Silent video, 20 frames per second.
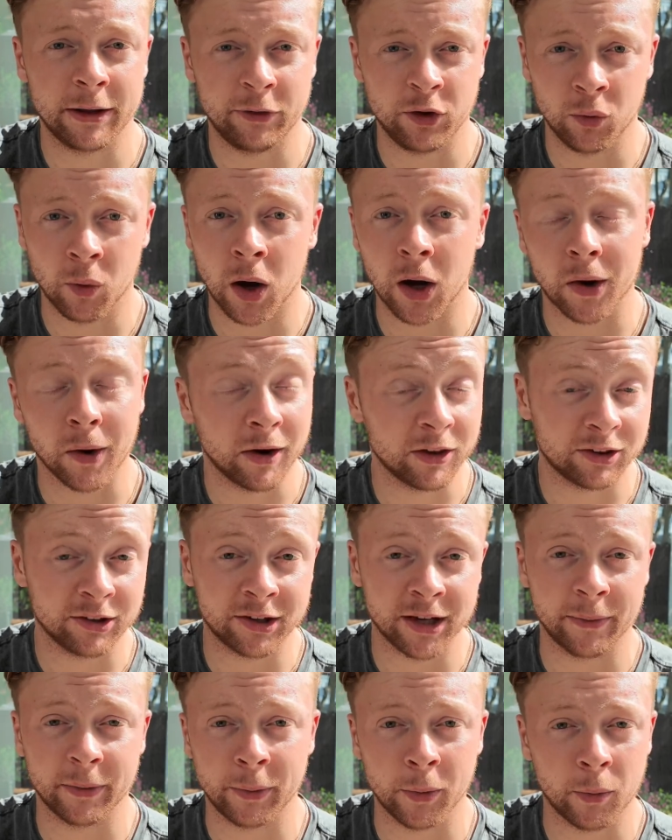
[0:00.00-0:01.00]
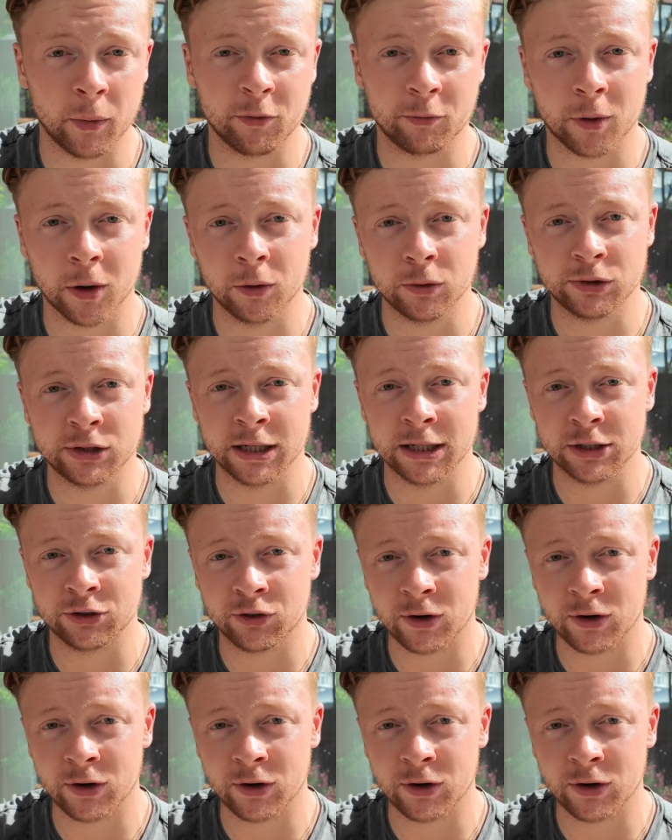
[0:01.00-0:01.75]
If you are going to supplement with protein,